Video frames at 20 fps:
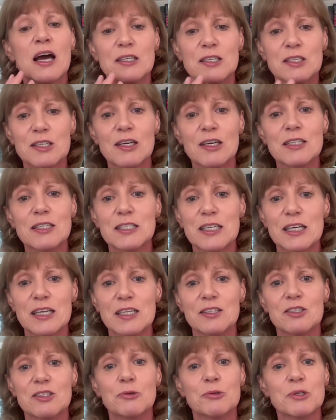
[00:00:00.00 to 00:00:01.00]
a size
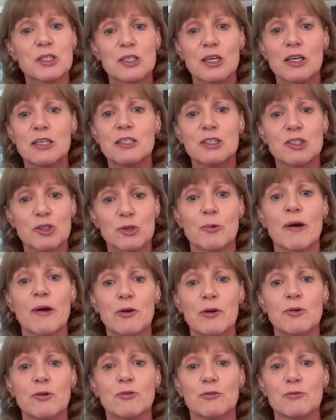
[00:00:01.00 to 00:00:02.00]
8 to a size
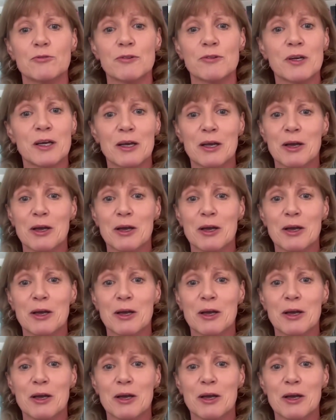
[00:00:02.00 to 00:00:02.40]
12